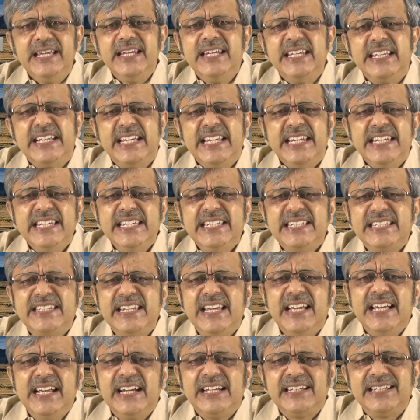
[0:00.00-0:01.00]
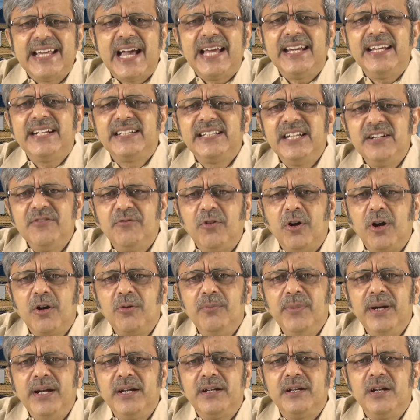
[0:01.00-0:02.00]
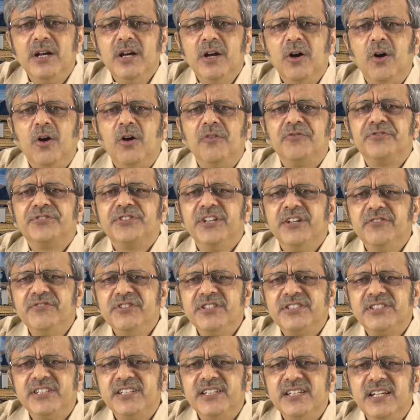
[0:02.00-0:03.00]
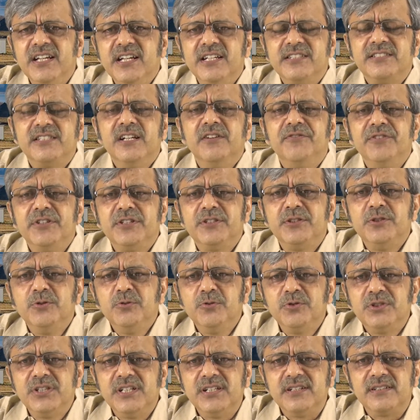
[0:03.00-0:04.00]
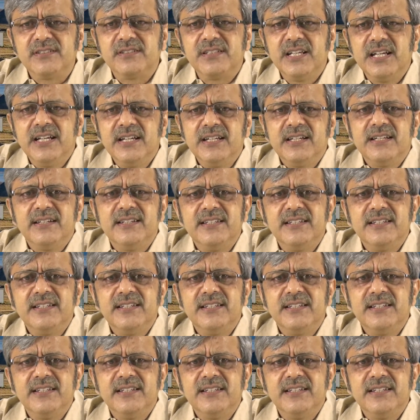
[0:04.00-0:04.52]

Increased direct involvement of service users